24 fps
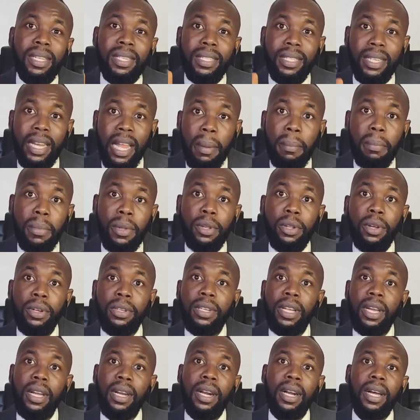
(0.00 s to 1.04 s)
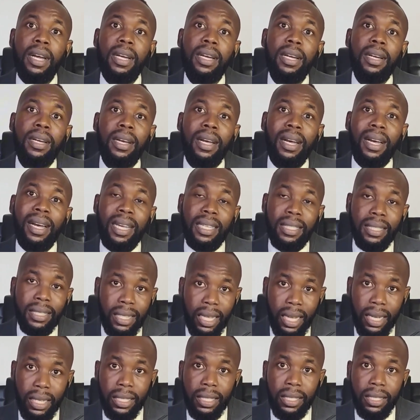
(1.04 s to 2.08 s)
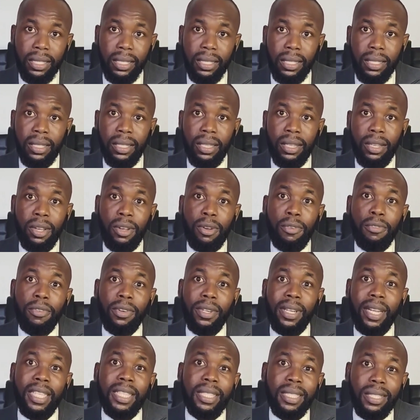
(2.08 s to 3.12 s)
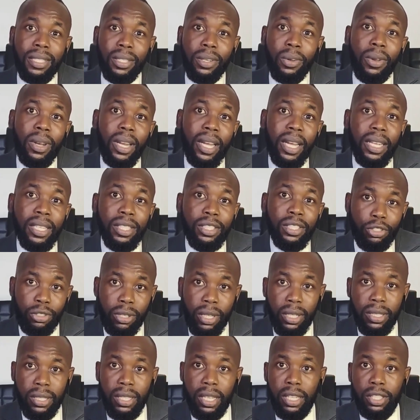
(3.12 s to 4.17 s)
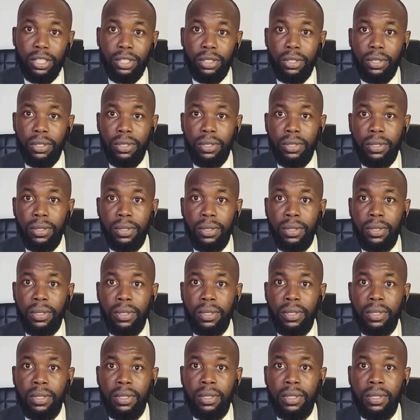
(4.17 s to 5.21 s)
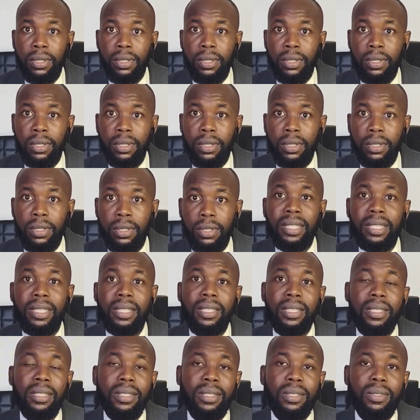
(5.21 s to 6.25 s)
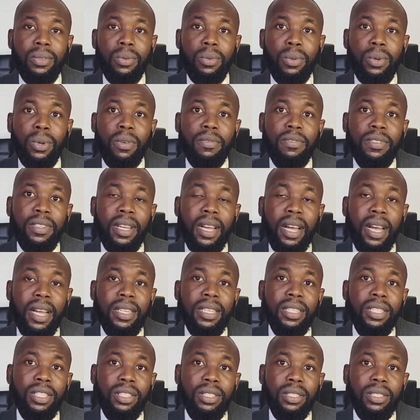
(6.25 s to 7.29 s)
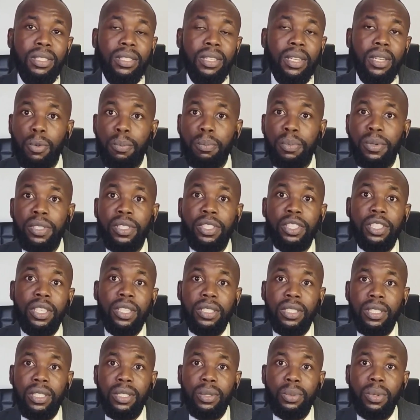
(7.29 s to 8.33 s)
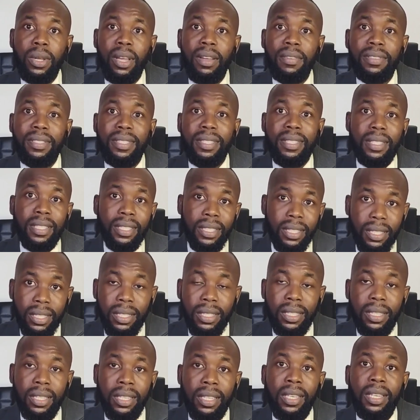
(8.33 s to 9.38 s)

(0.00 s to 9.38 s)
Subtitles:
9 million naira as taxes for that singular transaction. That is one of the highest whooping changes we have seen